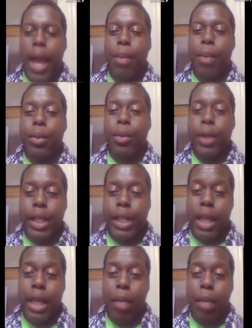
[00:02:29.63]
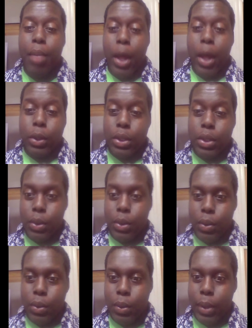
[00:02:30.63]
I'm really about
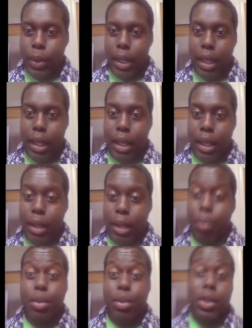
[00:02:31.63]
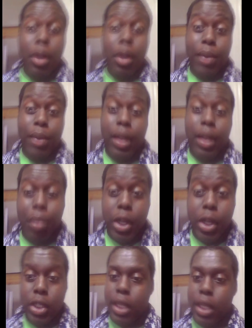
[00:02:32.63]
to start playing the
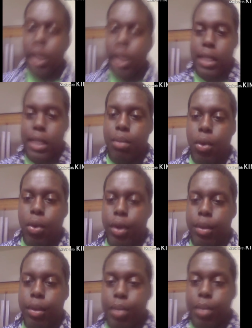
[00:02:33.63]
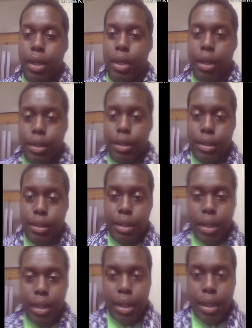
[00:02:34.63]
budget, and that's important because
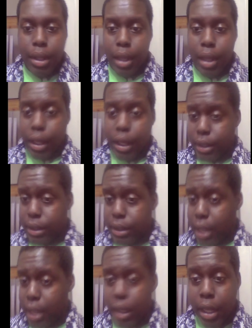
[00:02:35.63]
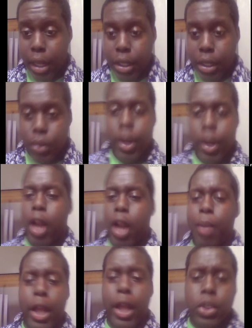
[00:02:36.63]
at this day and age where
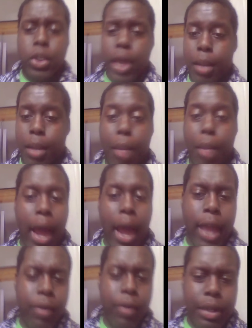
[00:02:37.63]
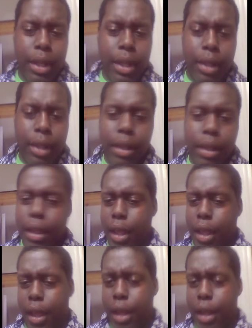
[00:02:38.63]
everybody's trying to buy everything
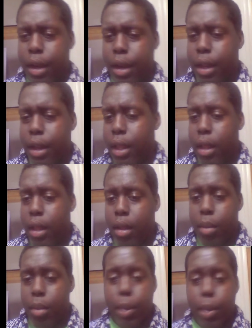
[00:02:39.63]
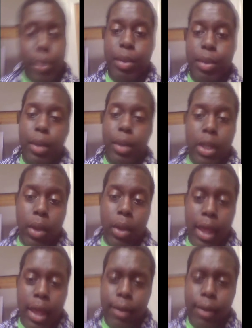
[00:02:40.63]
and people are spending money they
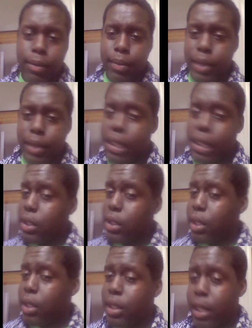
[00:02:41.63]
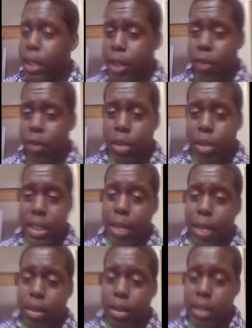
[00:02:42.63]
don't have, it's good that they're giving me this
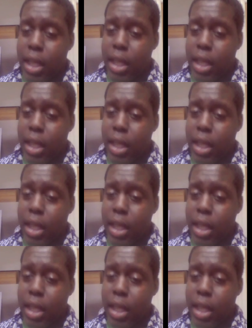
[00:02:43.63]
type